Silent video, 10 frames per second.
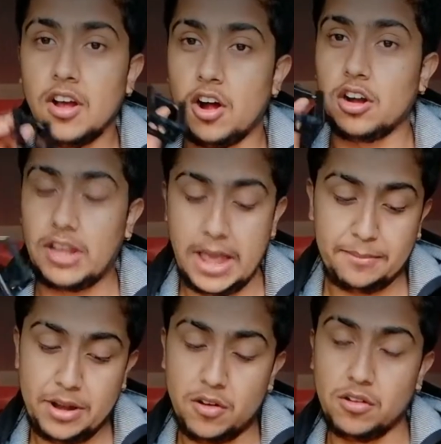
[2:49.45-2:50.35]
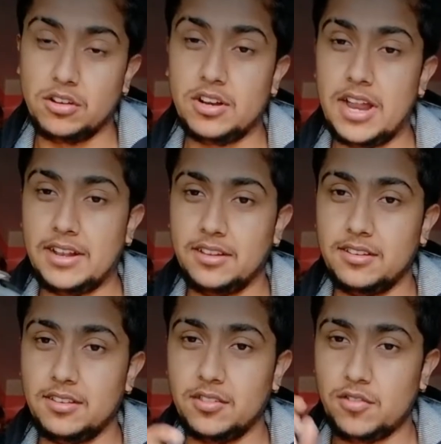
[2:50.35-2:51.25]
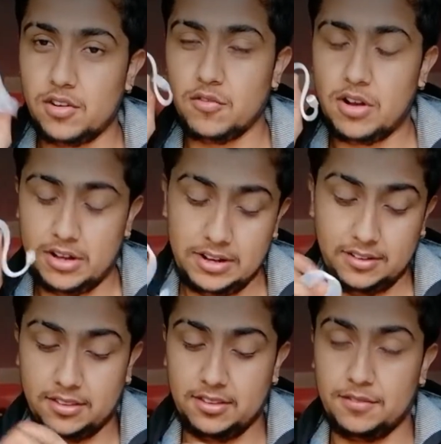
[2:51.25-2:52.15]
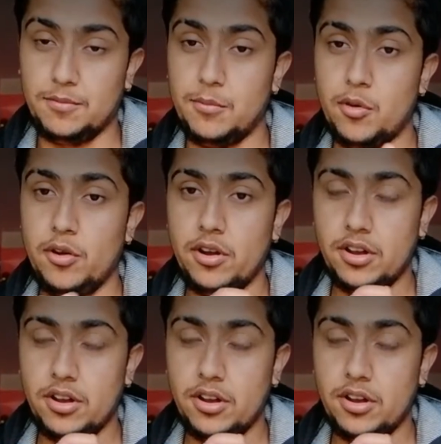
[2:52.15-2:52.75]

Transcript: or camera holder, and this is for what, let's see more.